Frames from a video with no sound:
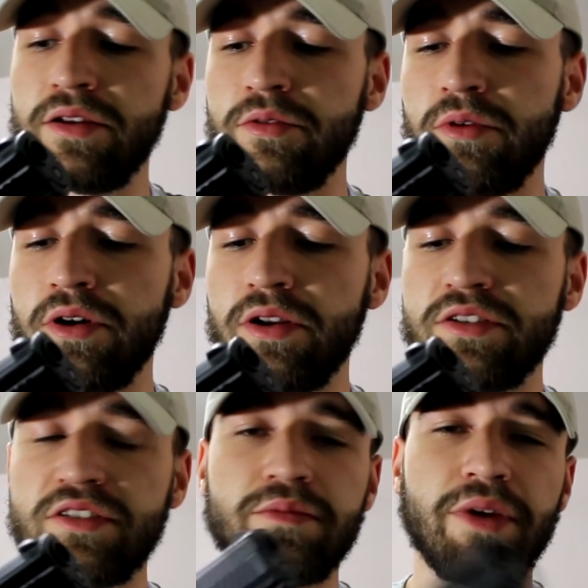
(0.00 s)
into one
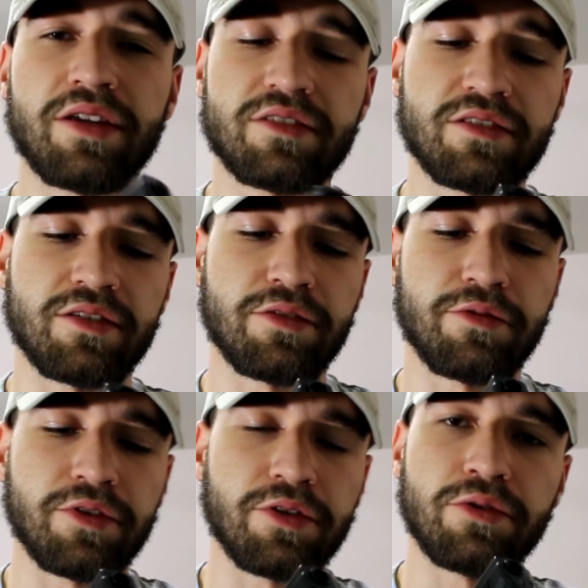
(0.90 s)
just makes this thing
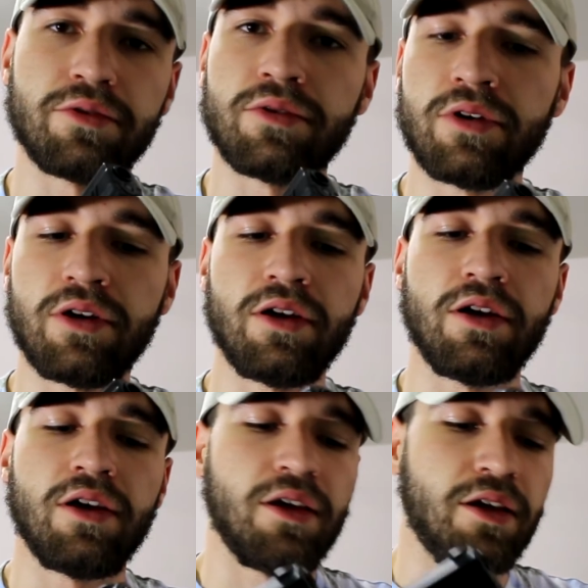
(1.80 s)
really cool.
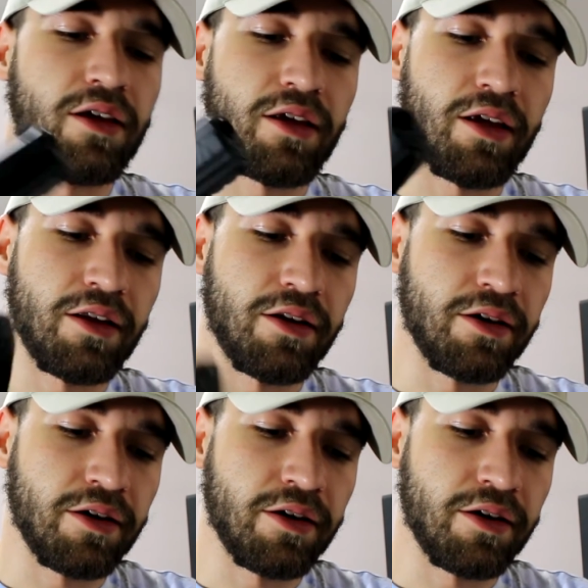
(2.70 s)
And